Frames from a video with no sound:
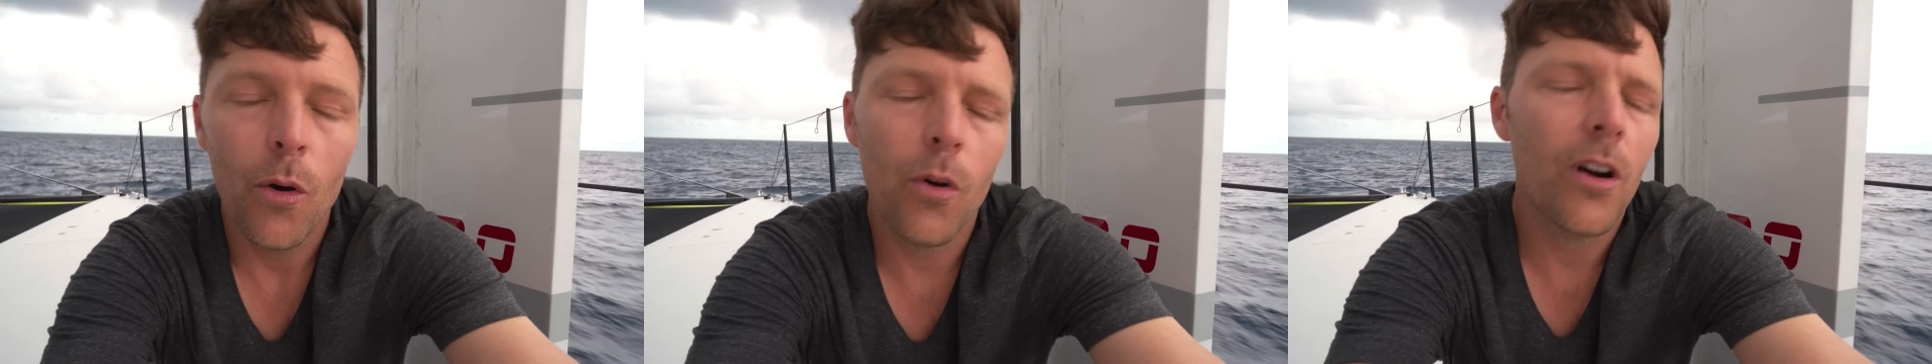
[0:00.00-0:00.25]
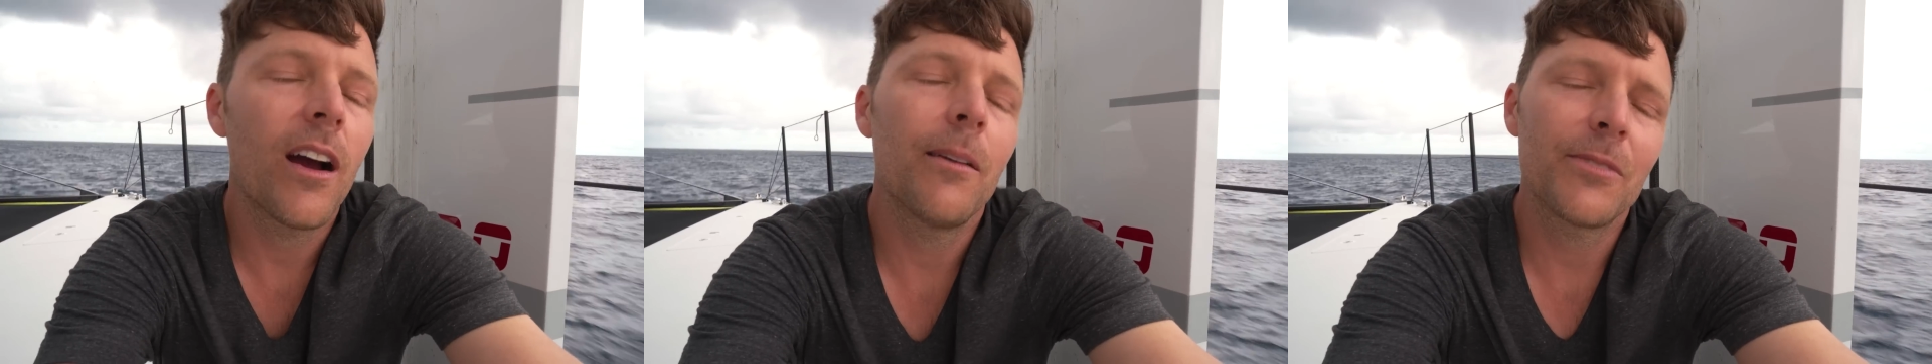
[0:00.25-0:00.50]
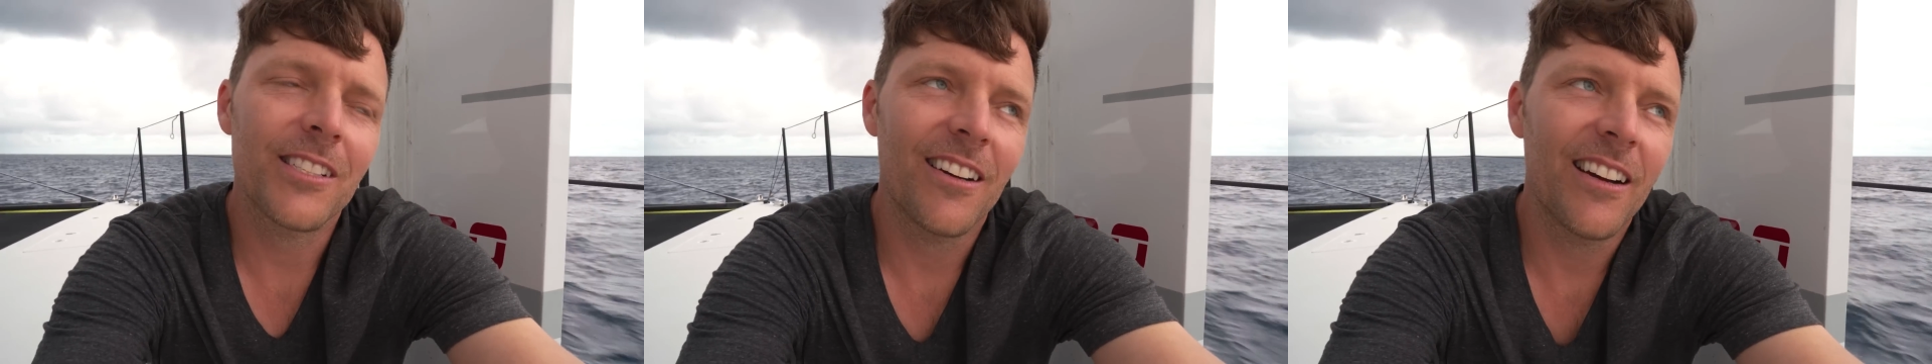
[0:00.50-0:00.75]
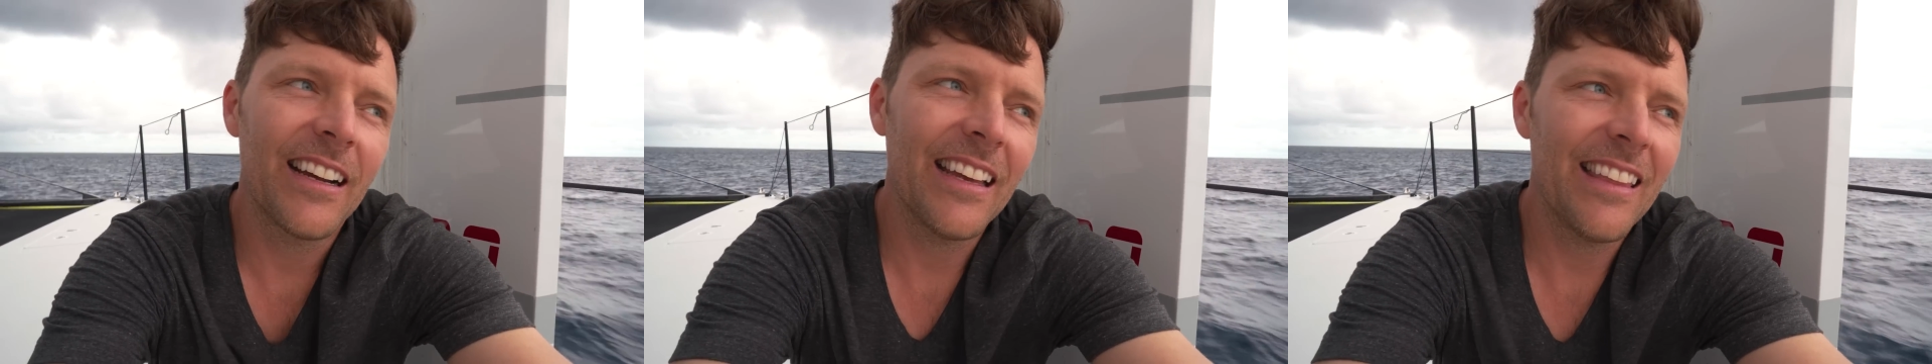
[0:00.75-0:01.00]
or I'm
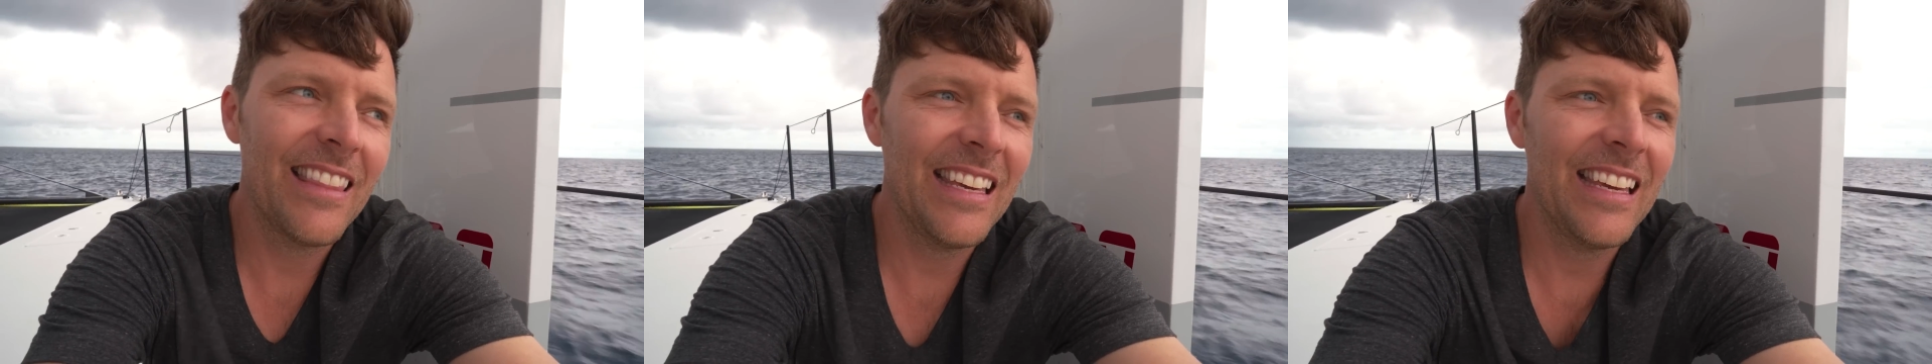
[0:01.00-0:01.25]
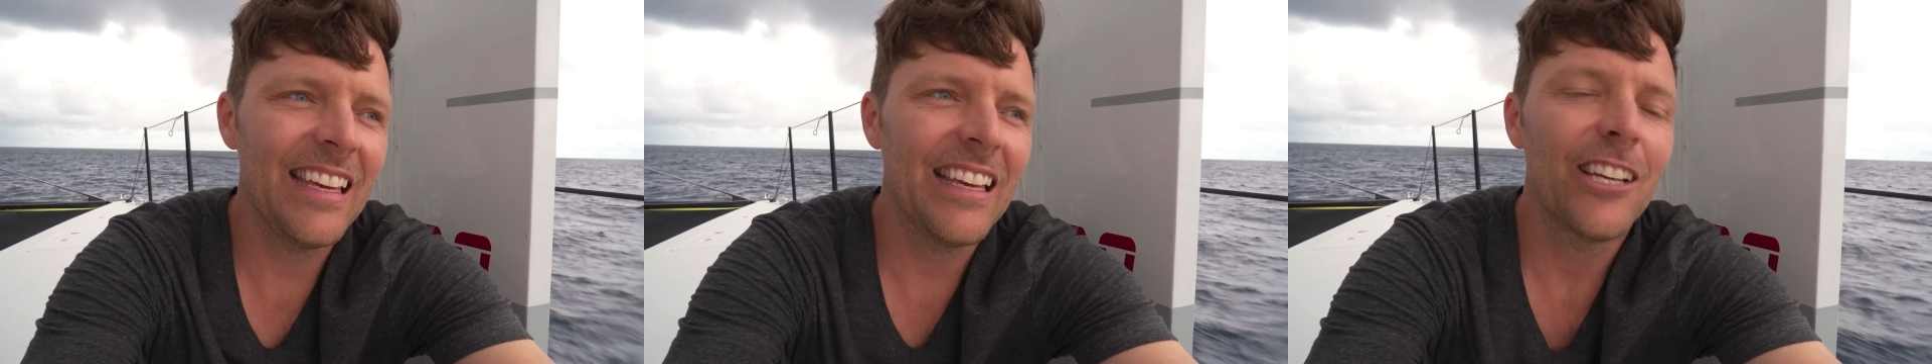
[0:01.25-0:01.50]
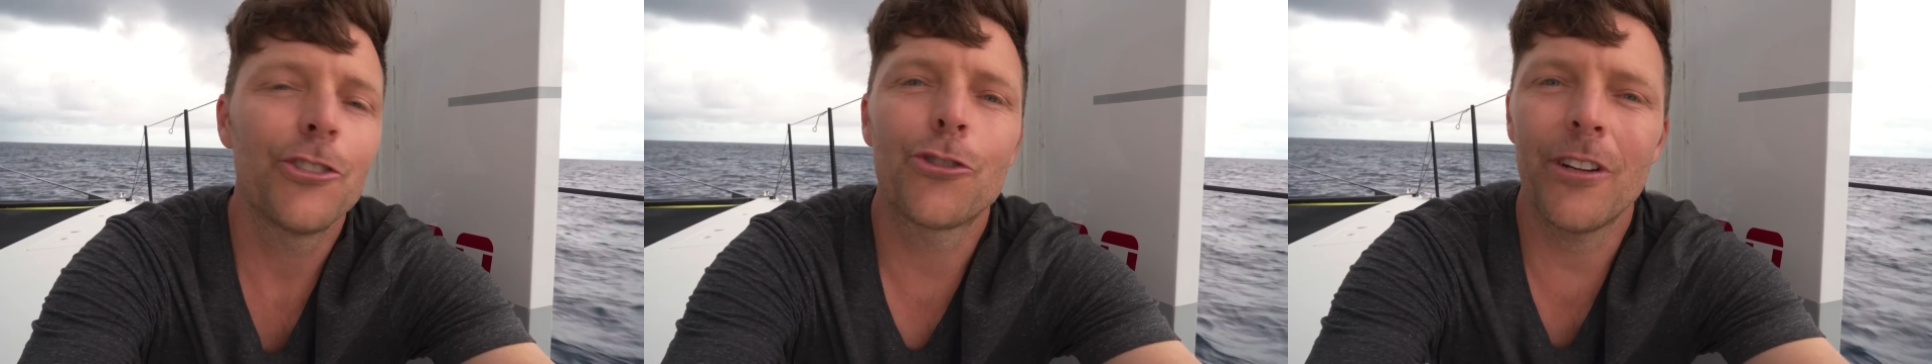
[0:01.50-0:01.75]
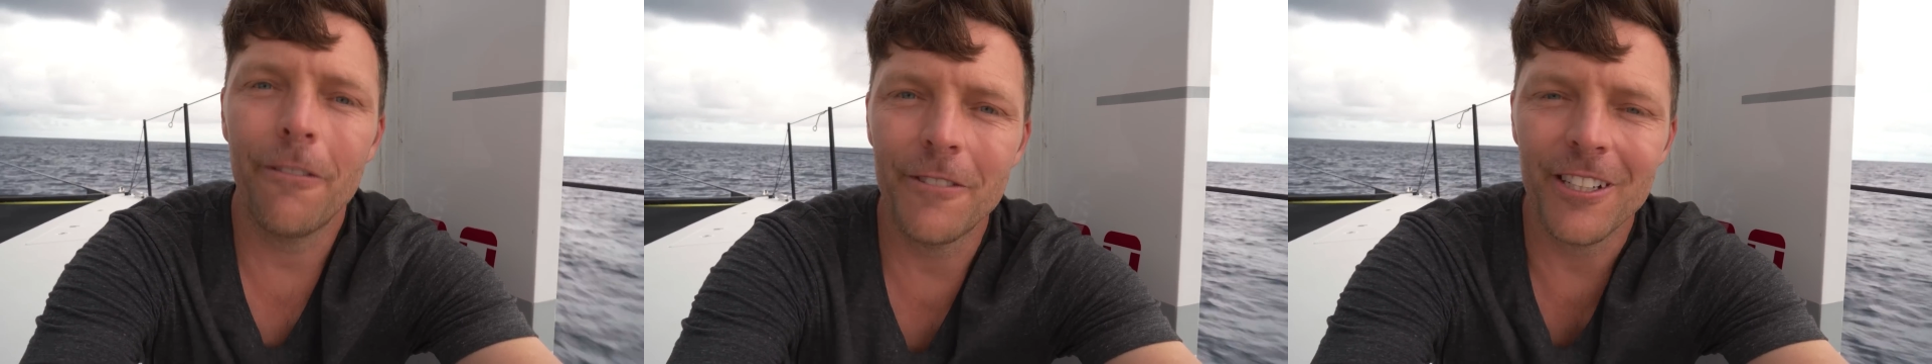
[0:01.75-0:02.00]
sorry the
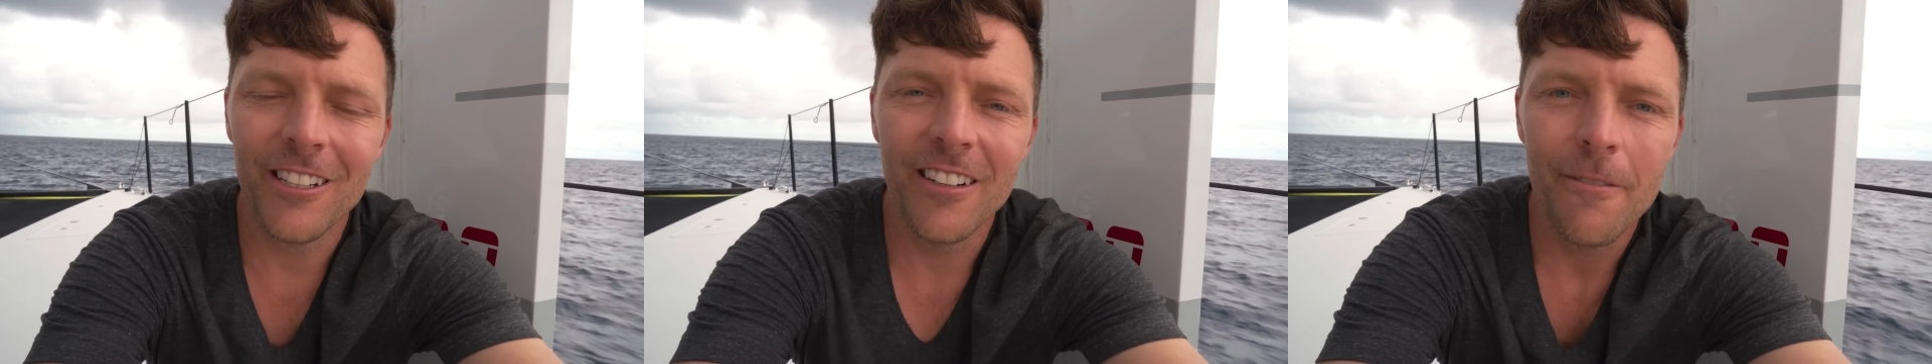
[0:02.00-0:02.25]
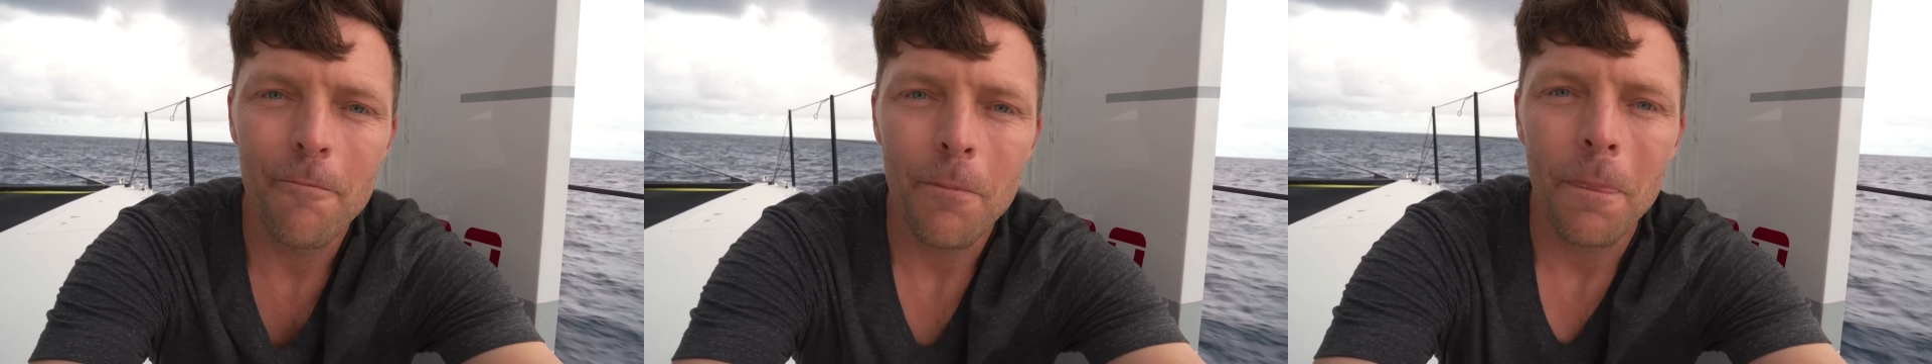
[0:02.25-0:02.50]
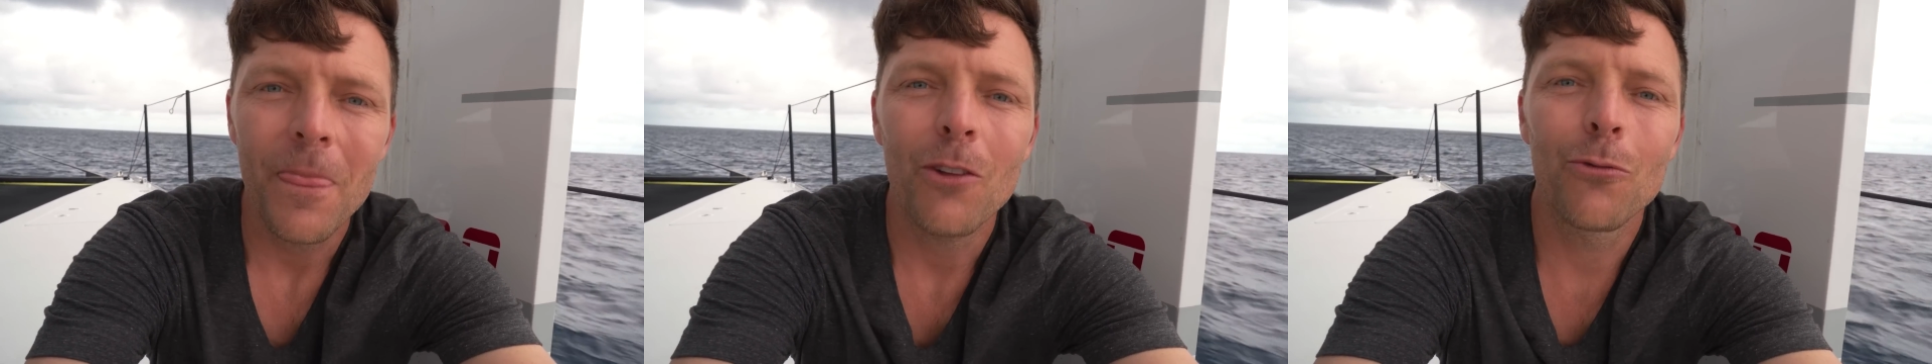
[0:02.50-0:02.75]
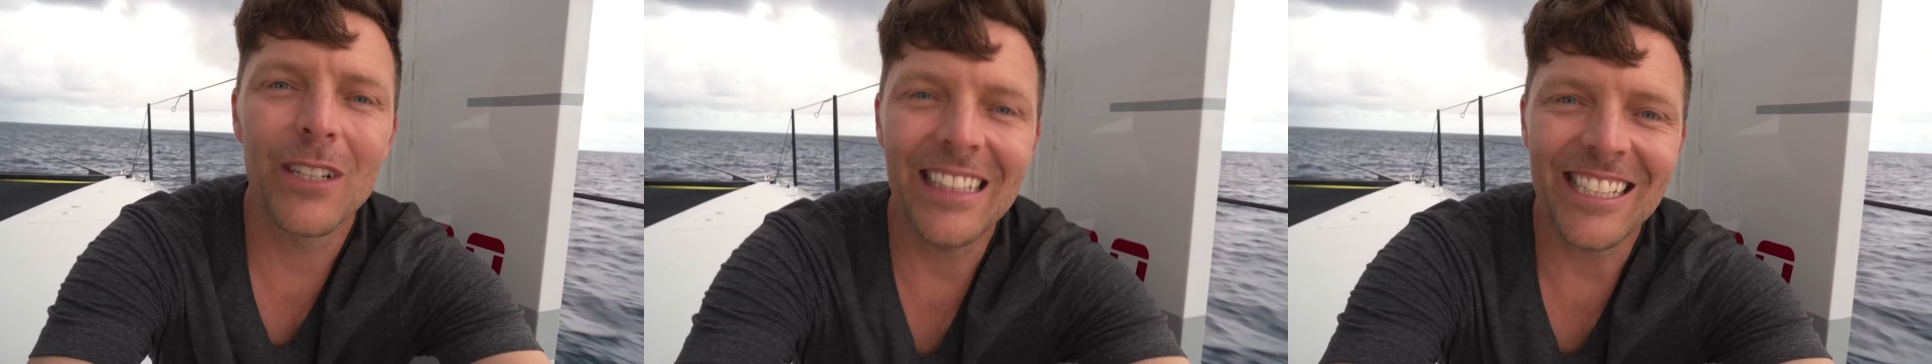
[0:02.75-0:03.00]
drifter
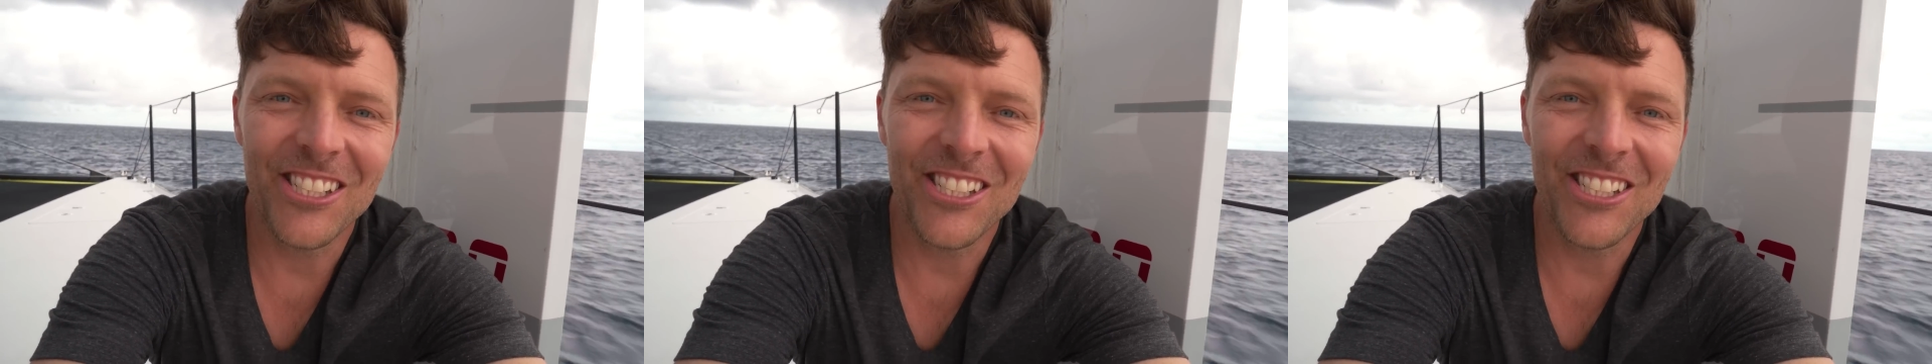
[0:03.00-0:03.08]
really